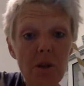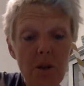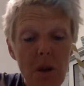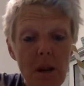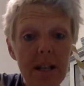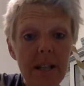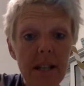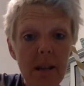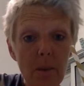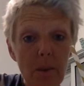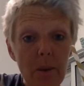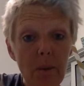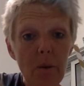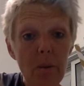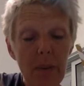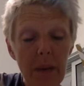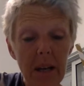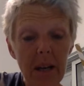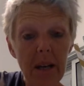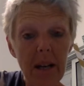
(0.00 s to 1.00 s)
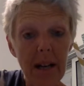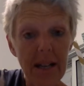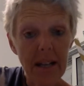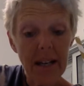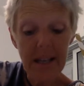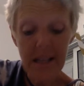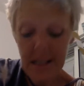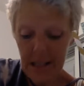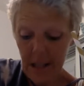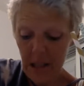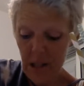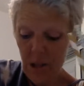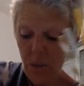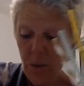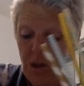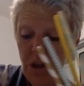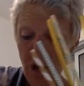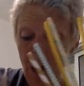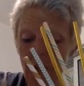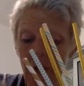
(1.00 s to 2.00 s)
straws that we would pay 99 cents
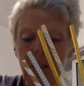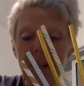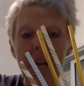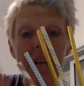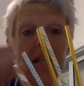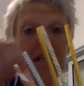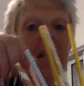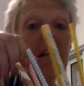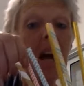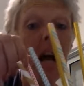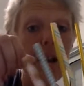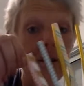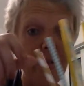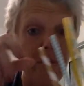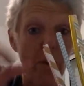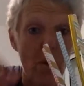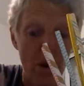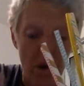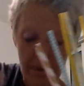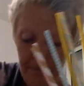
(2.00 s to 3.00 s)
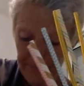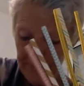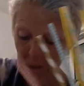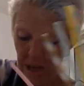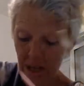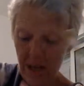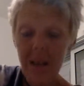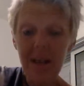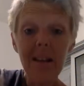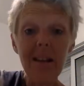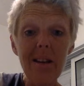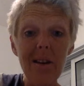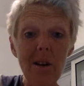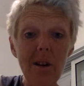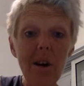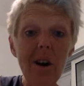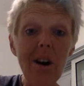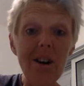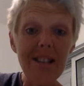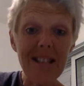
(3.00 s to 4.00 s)
to $1.99 for,
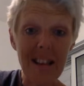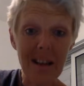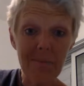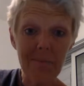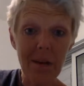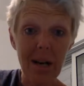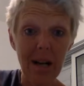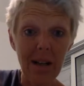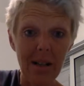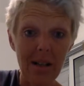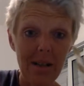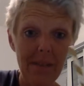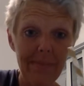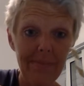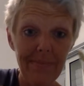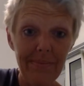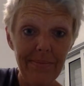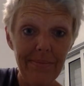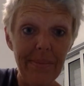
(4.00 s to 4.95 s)
here are 10 bucks.